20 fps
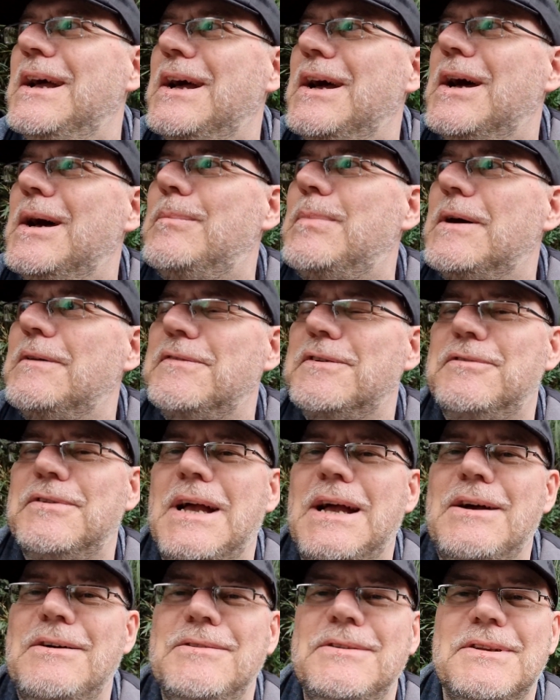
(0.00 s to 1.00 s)
above
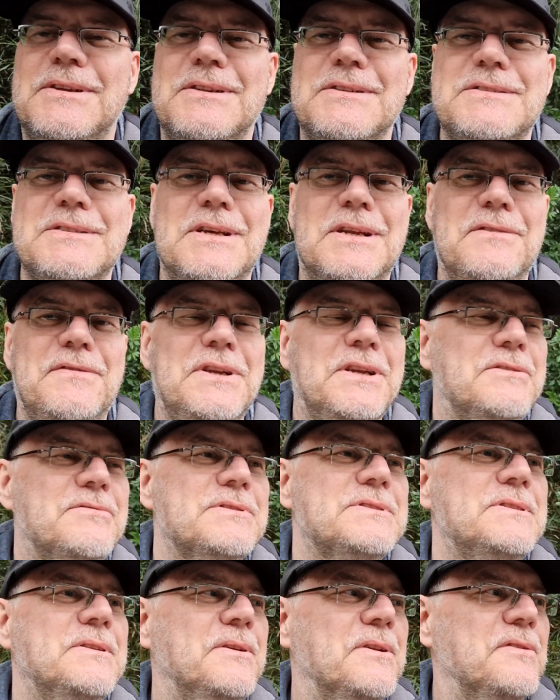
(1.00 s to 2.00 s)
ground, and it's kind of
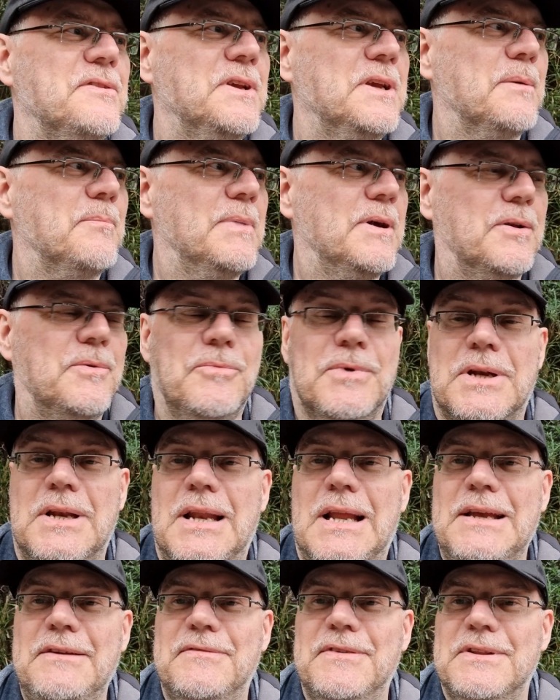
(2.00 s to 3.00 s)
interesting to think about what
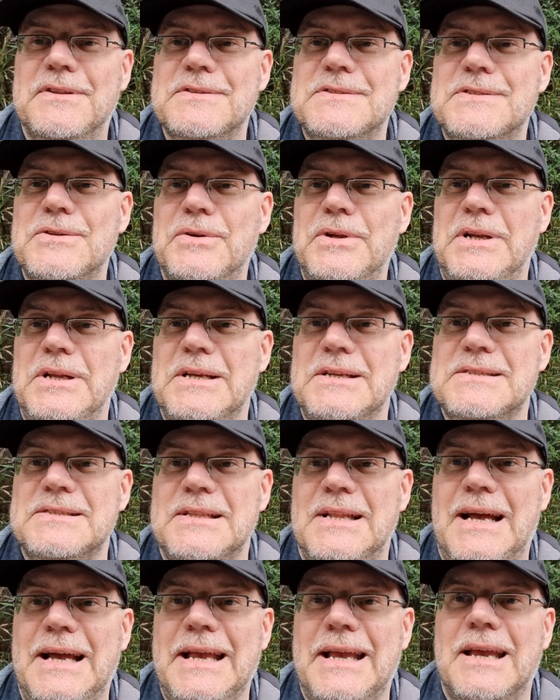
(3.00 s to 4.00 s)
life in the soil
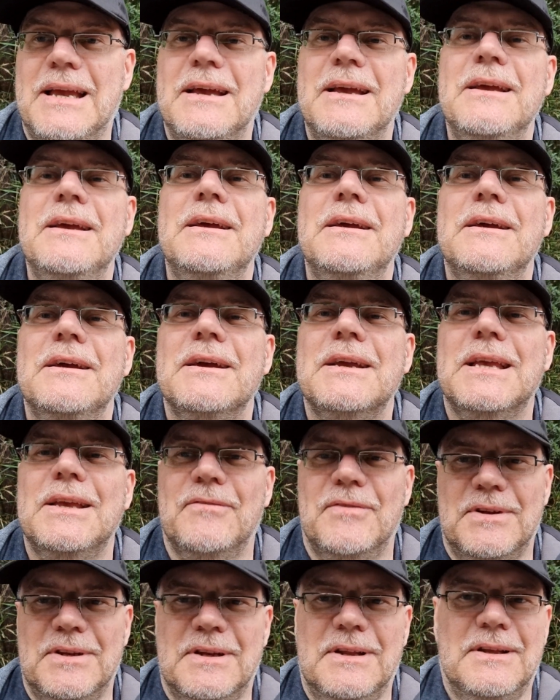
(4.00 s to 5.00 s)
is like
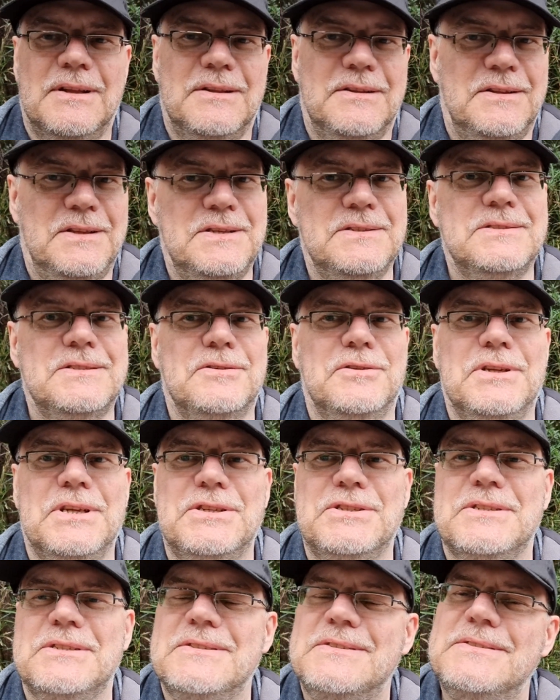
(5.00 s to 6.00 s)
given these
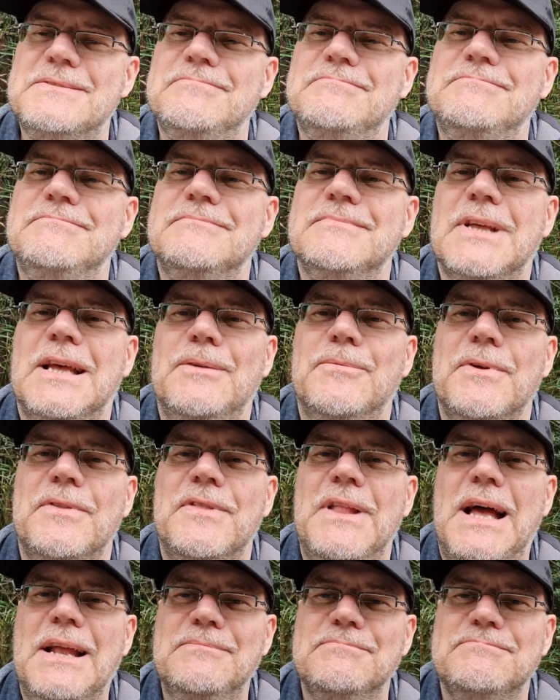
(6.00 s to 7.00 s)
conditions. And
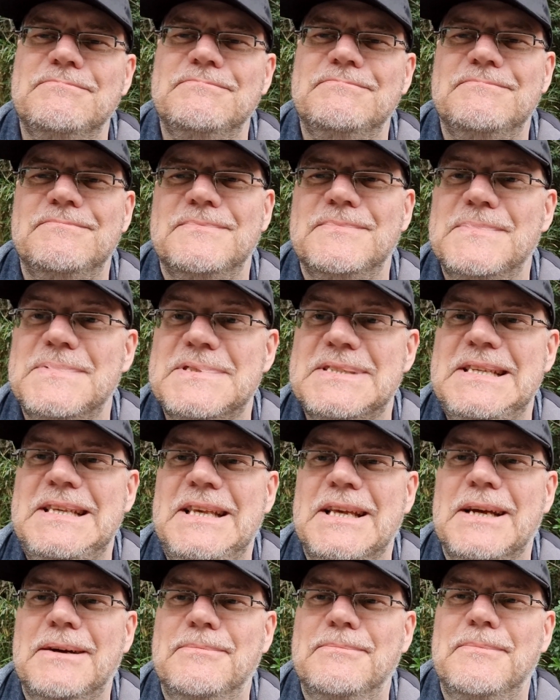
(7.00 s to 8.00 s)
with that, see
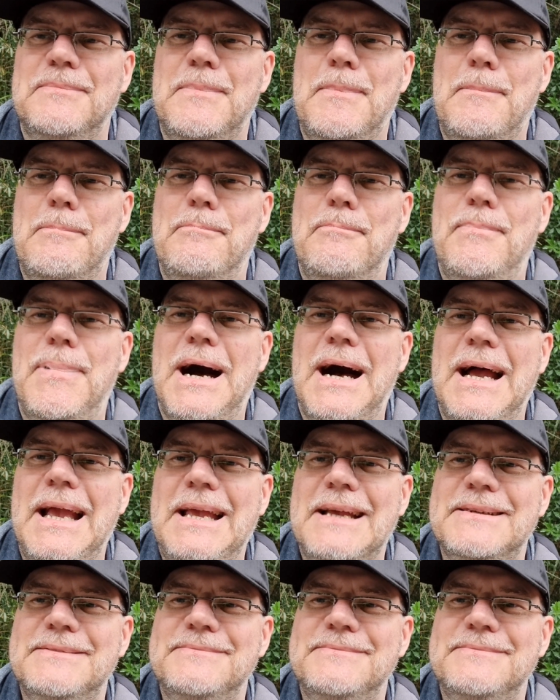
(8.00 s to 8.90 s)
ya. Bye.